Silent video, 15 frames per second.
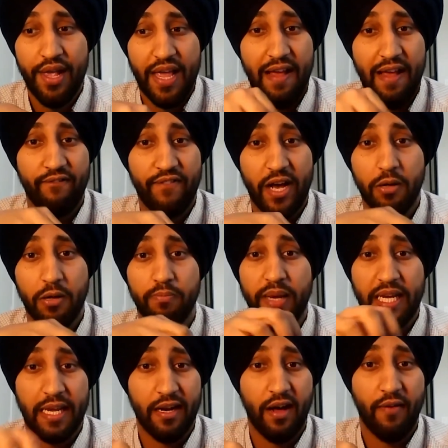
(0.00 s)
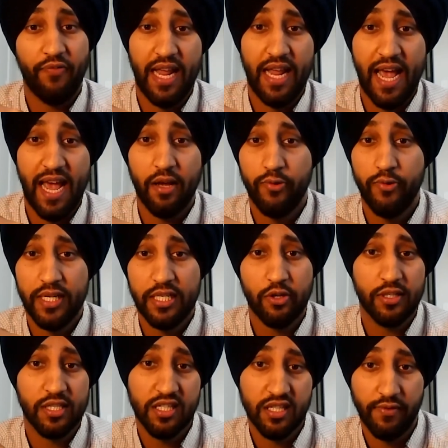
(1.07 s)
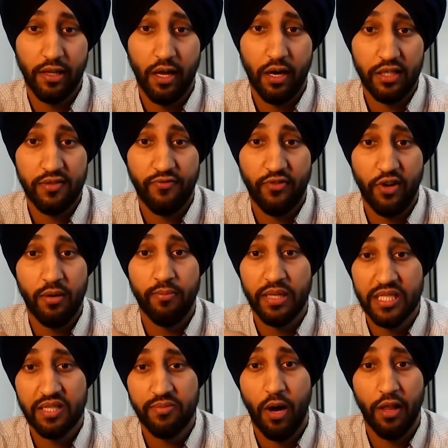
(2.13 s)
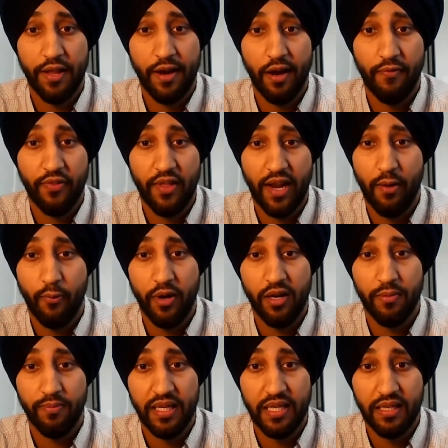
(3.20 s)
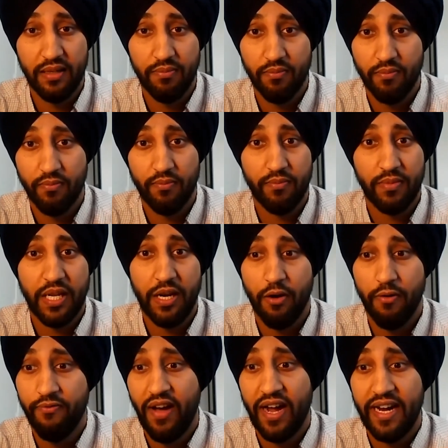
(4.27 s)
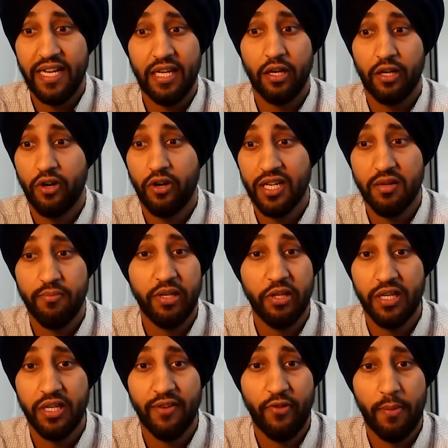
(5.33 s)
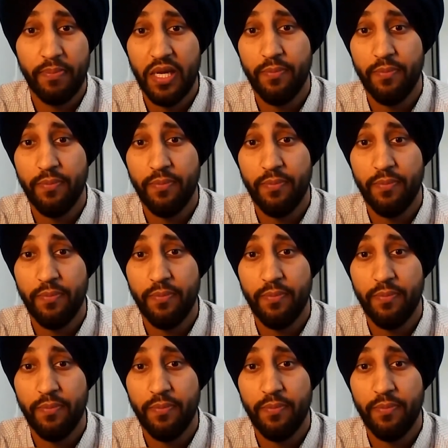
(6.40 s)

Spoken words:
It felt big enough that it had resources of a large firm, but small enough that I wouldn't be, fighting across a million different